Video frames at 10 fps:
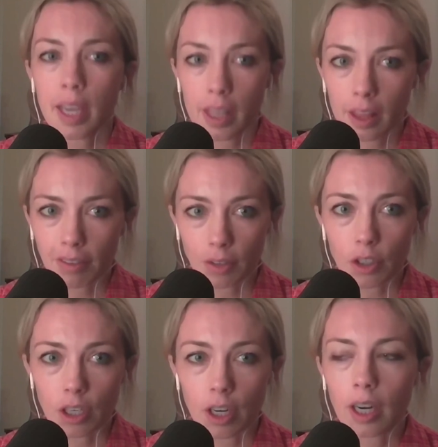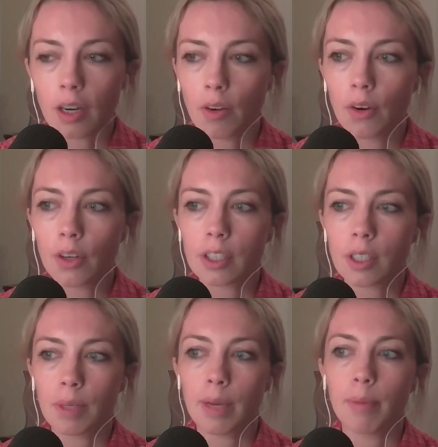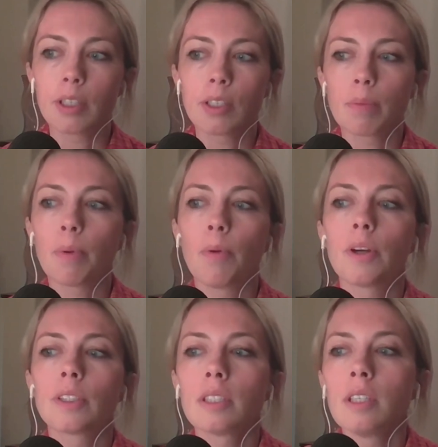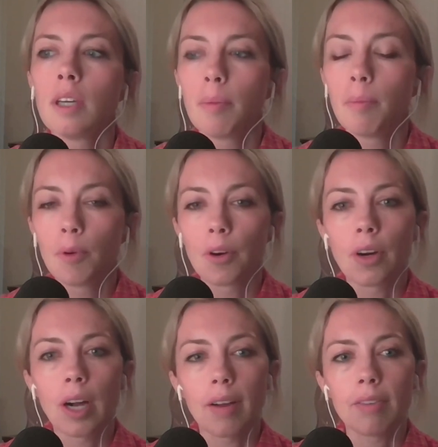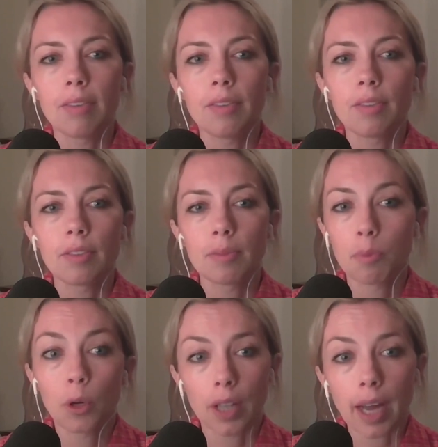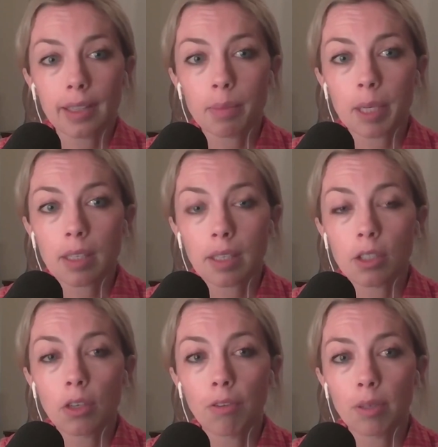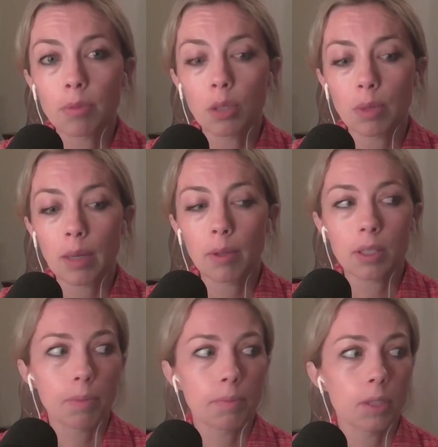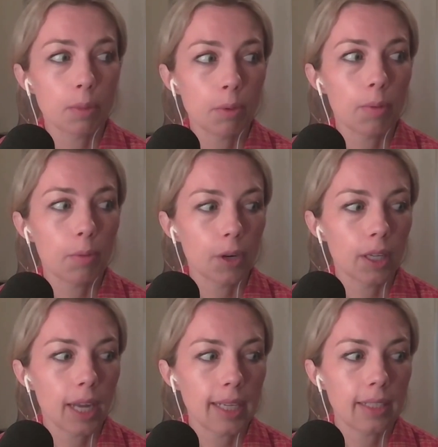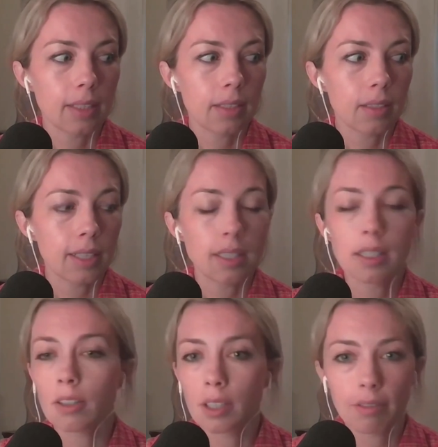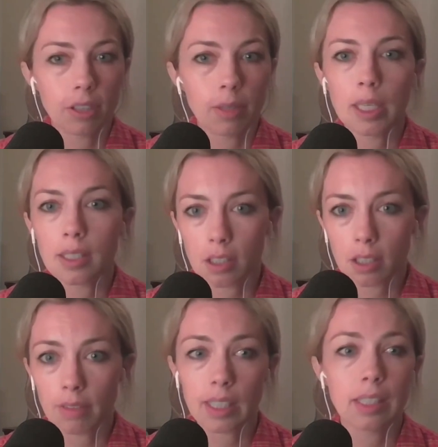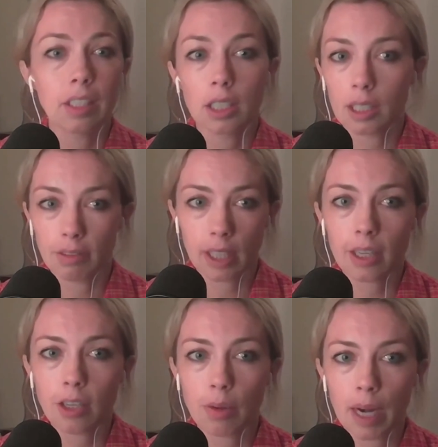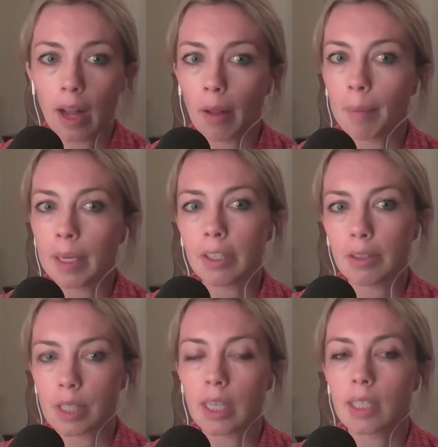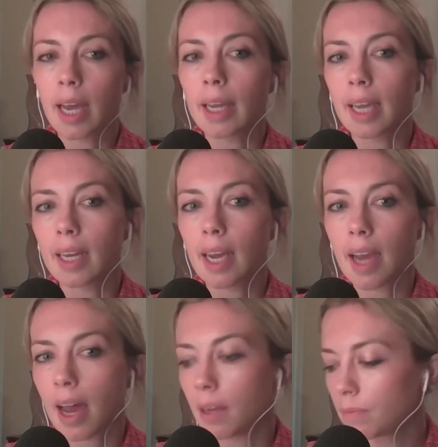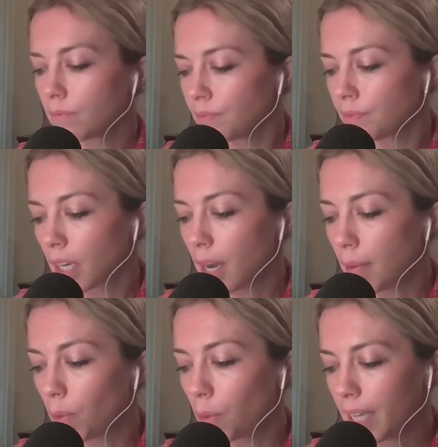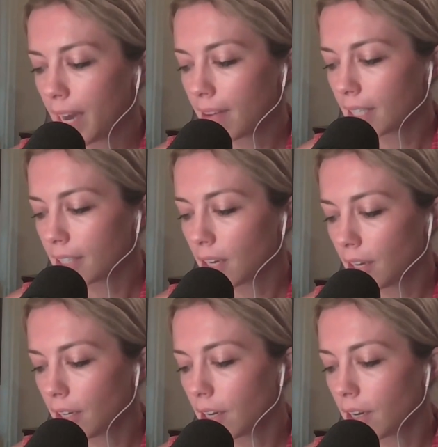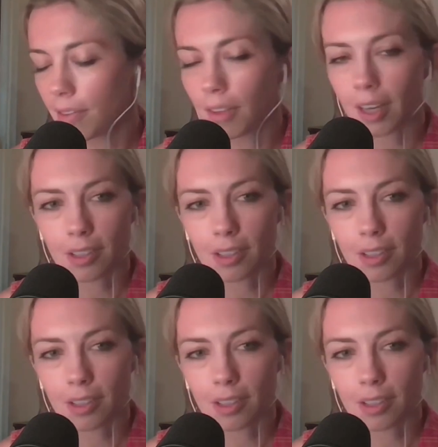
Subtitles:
in the future in order to be able to support more clients, basically. So firms should be able to support more clients and still deliver amazing service, still deliver that human element using tech and AI. We have a ton of thoughts